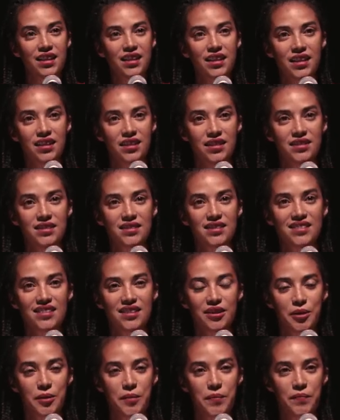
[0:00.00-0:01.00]

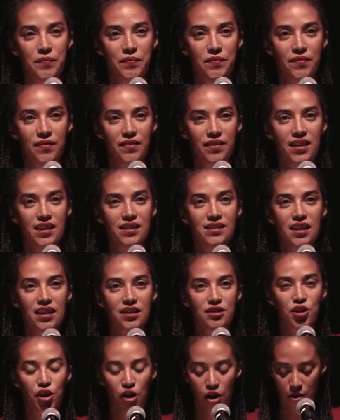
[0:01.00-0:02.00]
These These
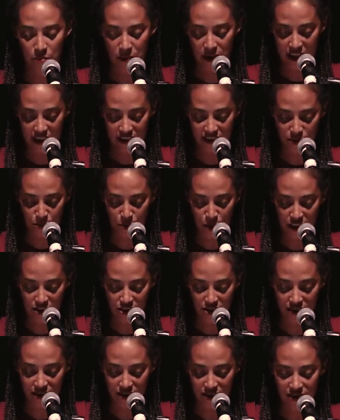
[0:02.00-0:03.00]
are the common
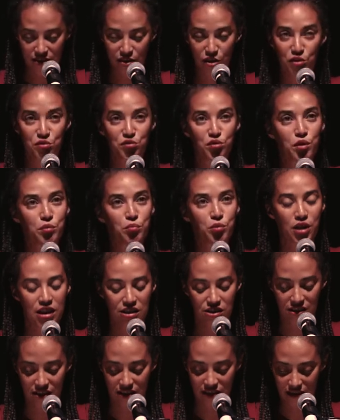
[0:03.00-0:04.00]
expressions of
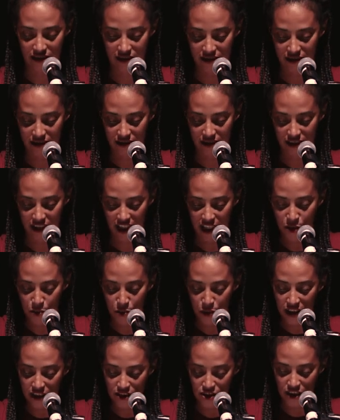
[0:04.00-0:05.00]
repression,
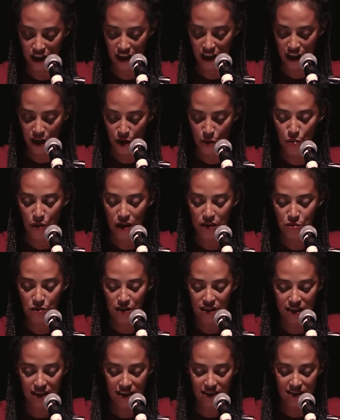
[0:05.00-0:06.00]
in which one
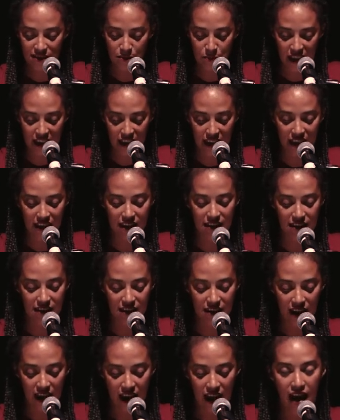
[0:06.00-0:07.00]
resists making
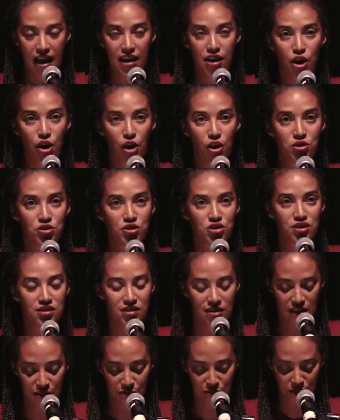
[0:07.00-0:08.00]
the
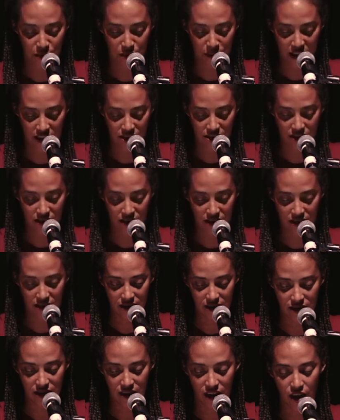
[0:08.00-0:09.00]
unconscious
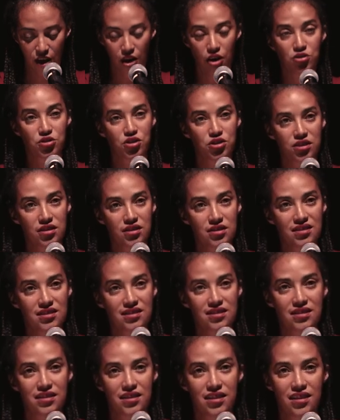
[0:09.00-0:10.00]
information
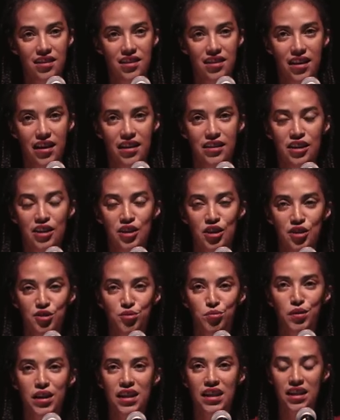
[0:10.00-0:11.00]
conscious, and in
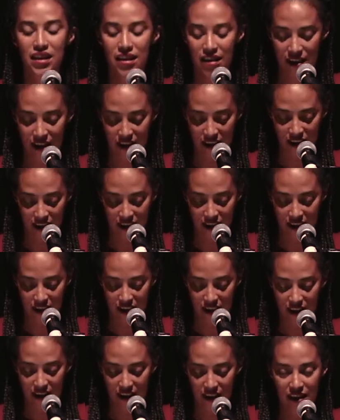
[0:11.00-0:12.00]
this way,
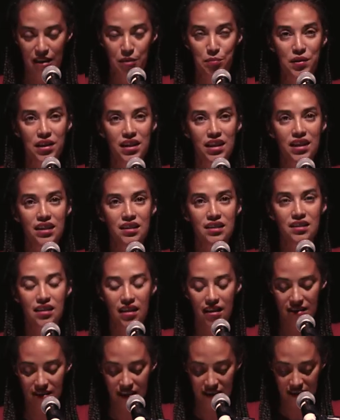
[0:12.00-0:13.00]
keeping
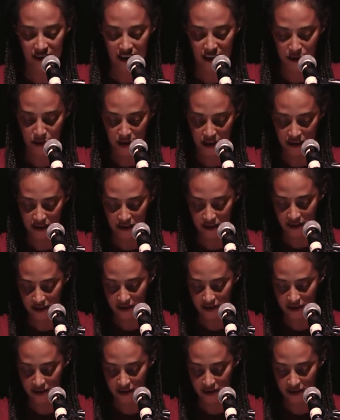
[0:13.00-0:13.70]
it as a secret.